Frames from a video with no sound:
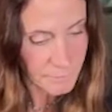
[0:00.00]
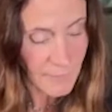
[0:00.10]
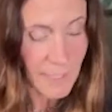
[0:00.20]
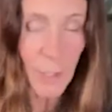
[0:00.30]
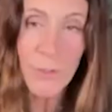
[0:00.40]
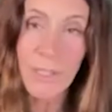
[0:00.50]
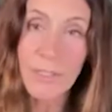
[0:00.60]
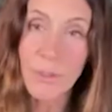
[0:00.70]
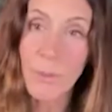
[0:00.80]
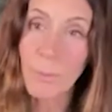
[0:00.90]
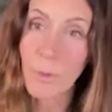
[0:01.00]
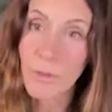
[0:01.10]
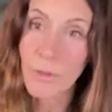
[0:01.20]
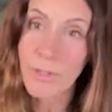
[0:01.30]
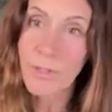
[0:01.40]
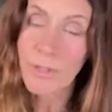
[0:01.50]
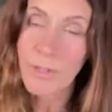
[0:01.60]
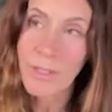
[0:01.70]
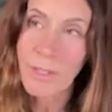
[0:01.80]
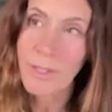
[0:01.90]
I also like doing portraits
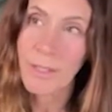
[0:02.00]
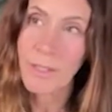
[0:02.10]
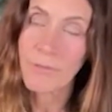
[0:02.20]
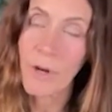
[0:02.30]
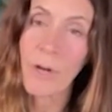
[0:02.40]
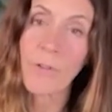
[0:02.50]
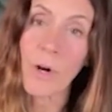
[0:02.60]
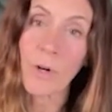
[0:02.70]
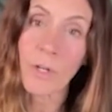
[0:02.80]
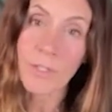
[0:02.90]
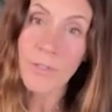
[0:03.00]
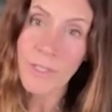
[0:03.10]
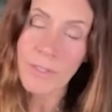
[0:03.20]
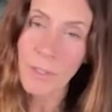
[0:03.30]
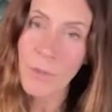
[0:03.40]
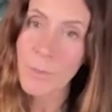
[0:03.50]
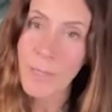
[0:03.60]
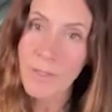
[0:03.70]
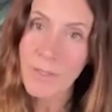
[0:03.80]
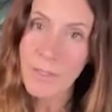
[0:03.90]
of artists in their
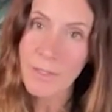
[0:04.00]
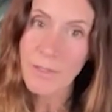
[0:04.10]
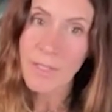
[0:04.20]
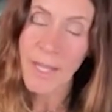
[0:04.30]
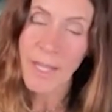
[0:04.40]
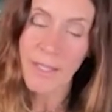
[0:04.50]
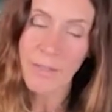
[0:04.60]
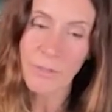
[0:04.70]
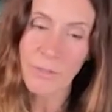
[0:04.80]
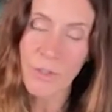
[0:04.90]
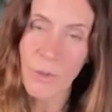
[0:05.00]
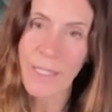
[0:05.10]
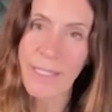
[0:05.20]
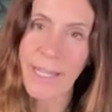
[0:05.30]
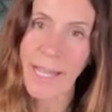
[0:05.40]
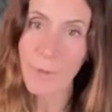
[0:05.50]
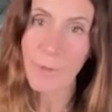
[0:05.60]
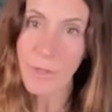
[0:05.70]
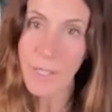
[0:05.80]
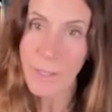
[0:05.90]
spaces and just trying to
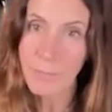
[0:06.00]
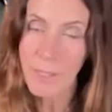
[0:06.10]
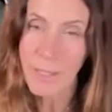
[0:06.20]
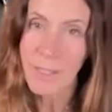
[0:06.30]
capture them